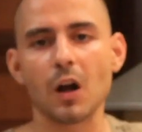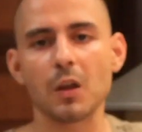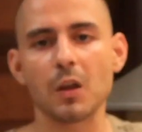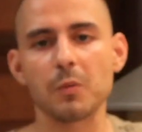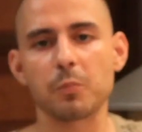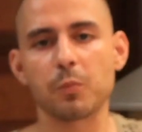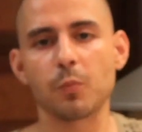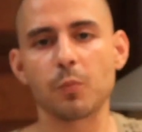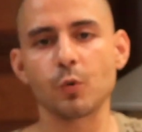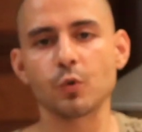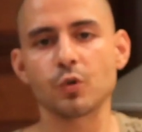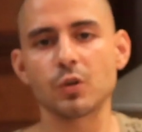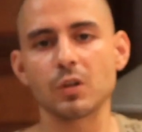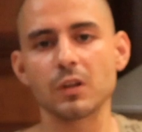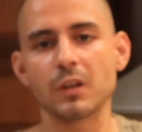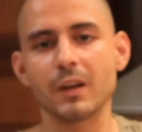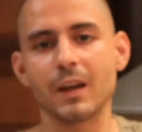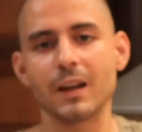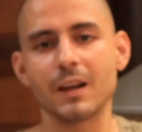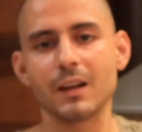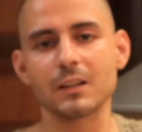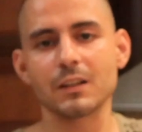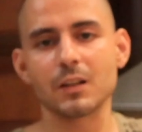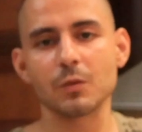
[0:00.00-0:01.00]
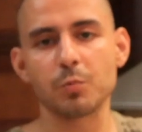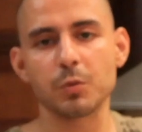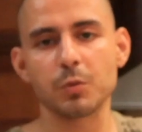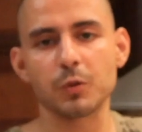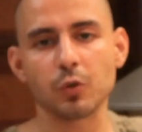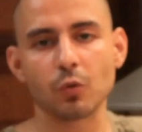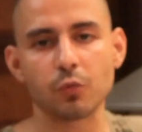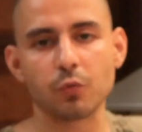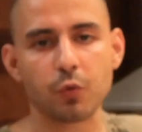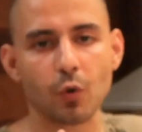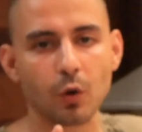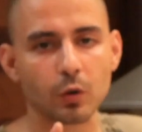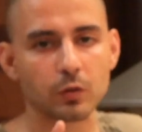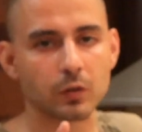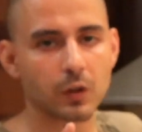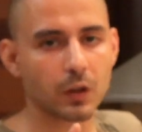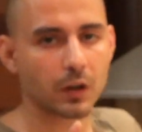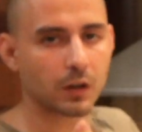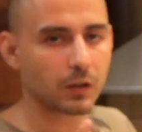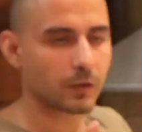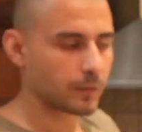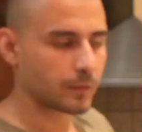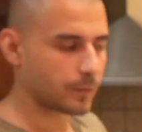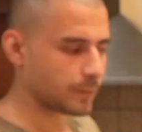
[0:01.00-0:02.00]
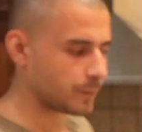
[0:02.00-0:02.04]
I put a little bit of water.